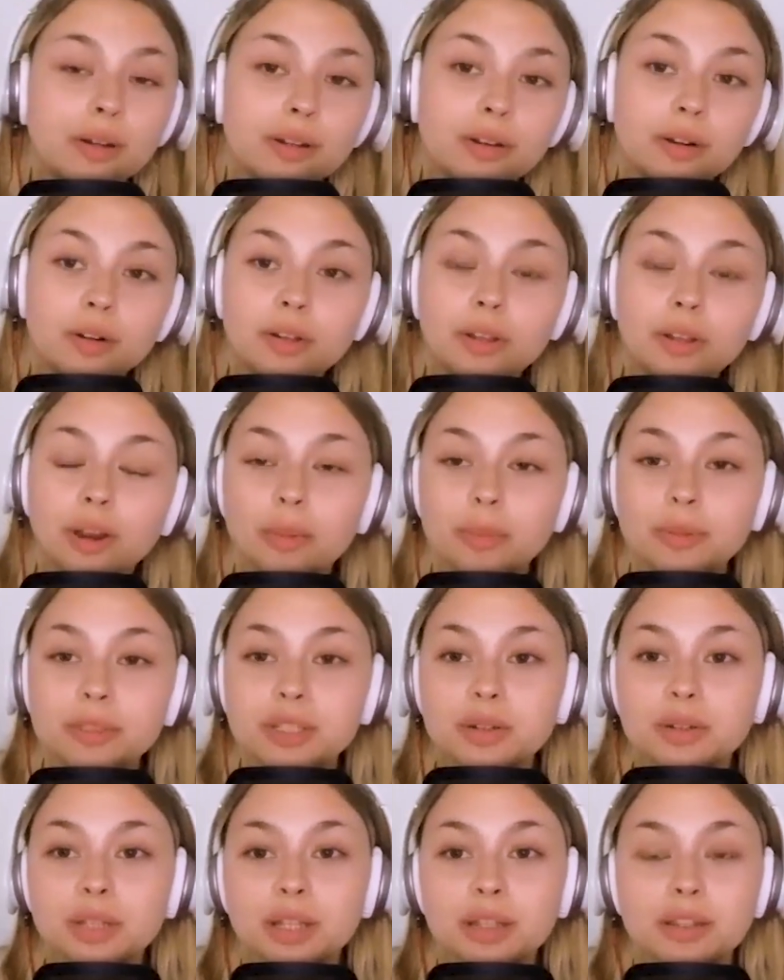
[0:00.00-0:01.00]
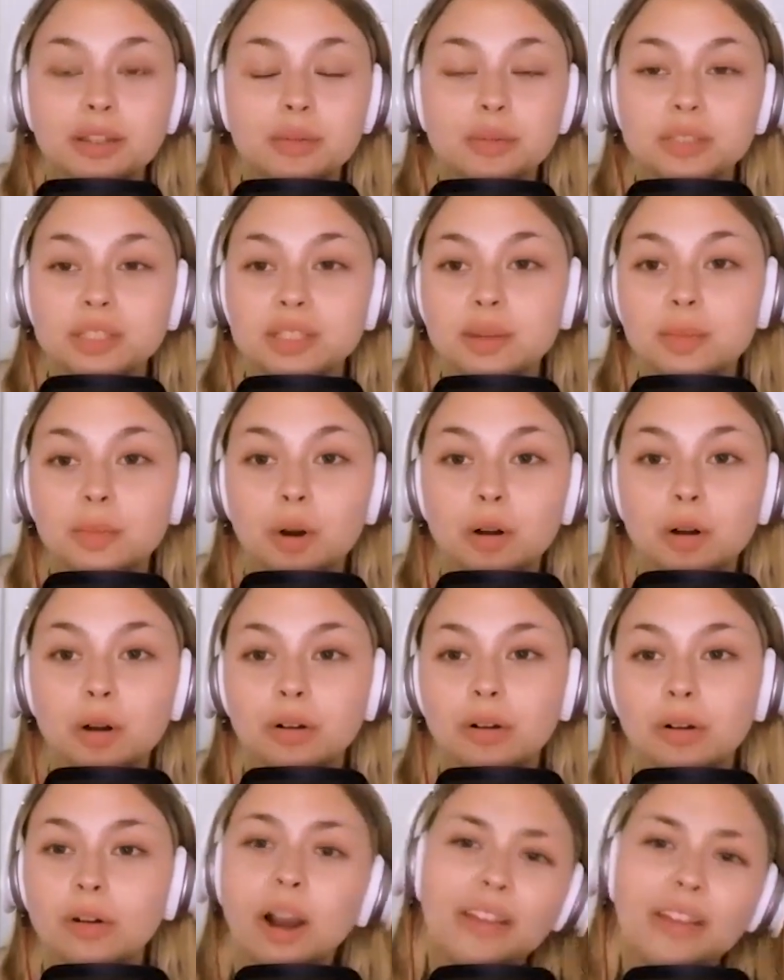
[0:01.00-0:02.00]
in an earlier episode that there was some
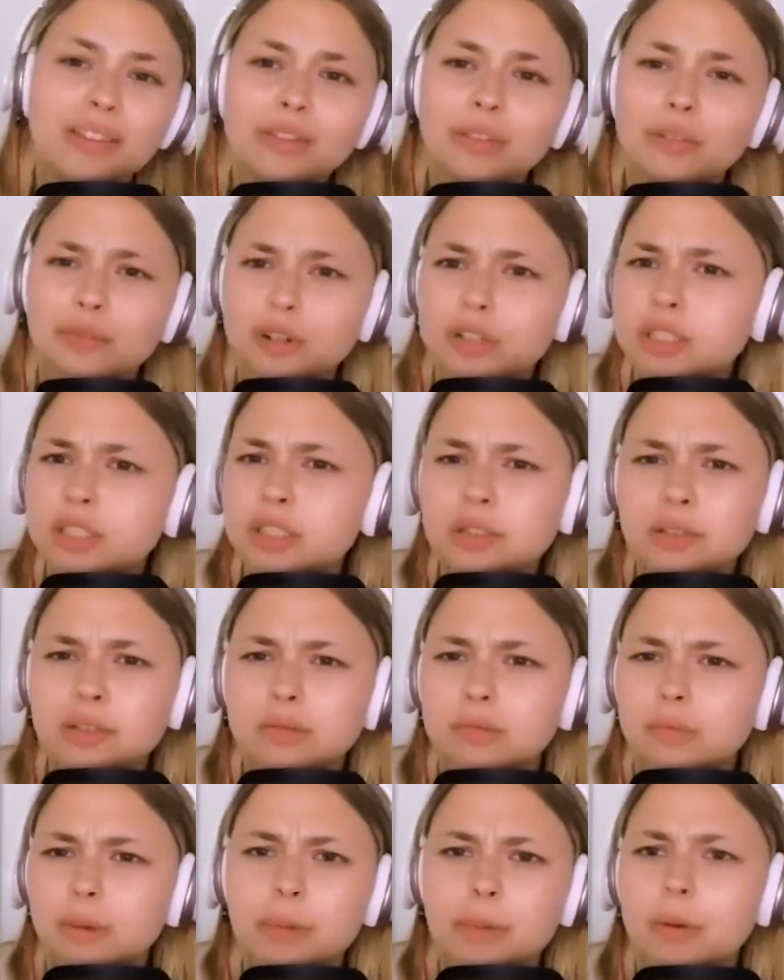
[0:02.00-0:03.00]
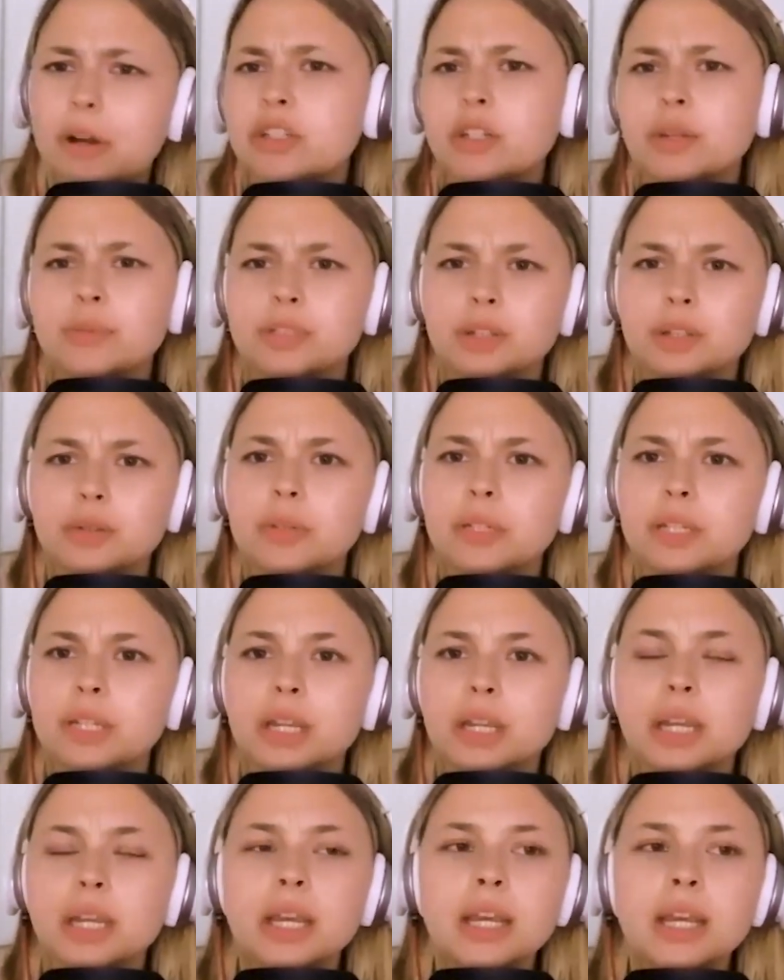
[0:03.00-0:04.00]
art, or I think the first rewatch episode we
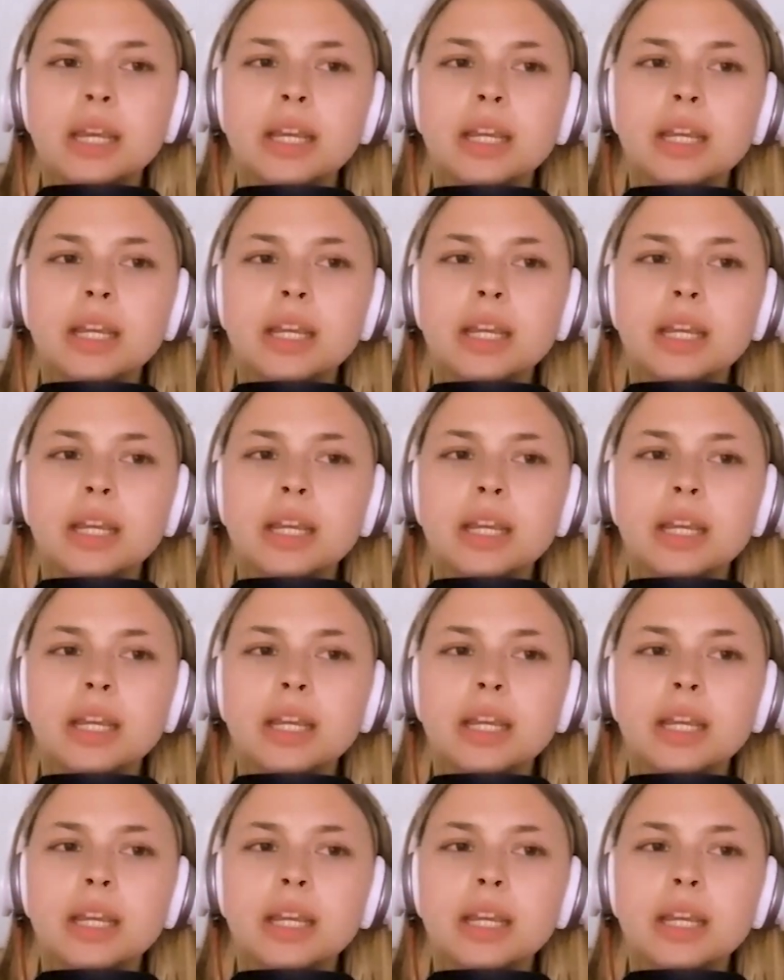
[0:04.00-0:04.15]
did,